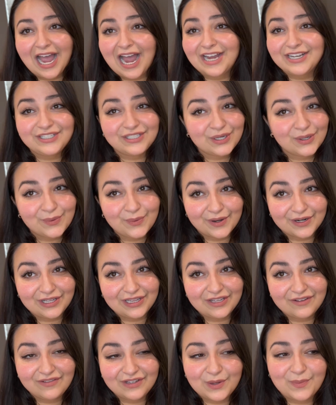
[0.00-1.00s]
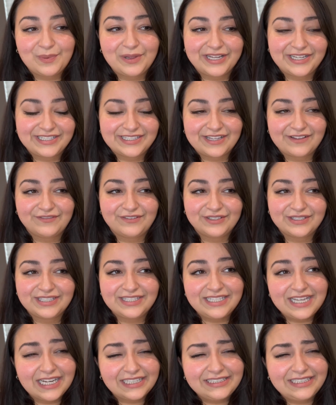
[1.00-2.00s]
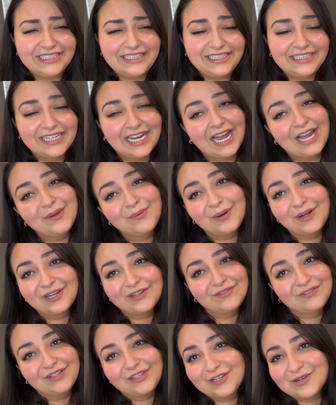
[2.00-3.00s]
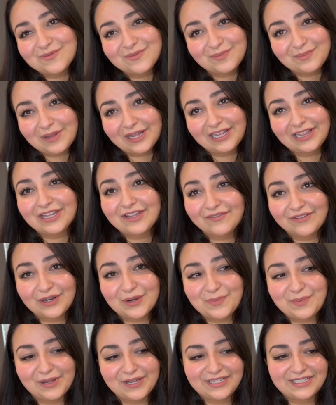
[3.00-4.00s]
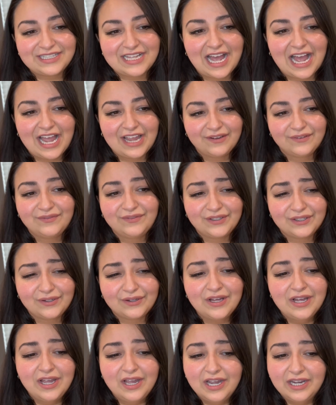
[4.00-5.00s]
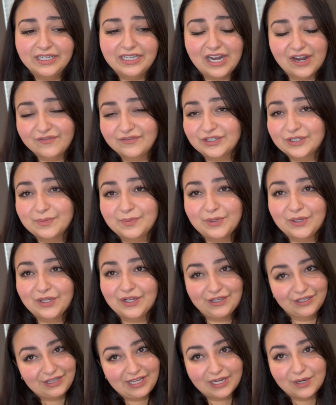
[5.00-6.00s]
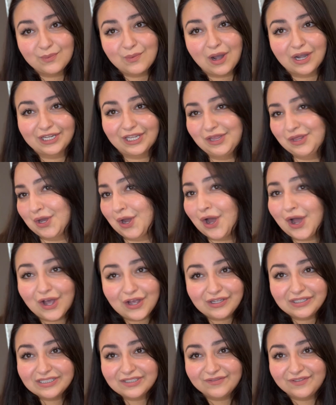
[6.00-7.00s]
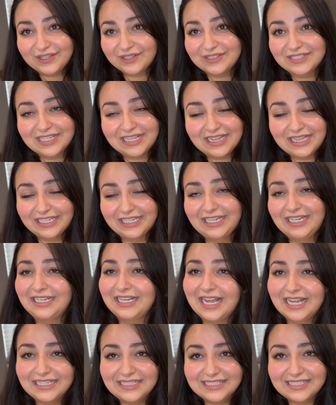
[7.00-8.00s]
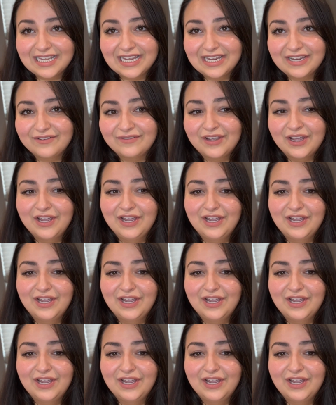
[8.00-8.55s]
I don't want to live in a place that feels yucky. I want to feel in a, like live in a place that I feel comfortable and like walking the halls feels clean and safe.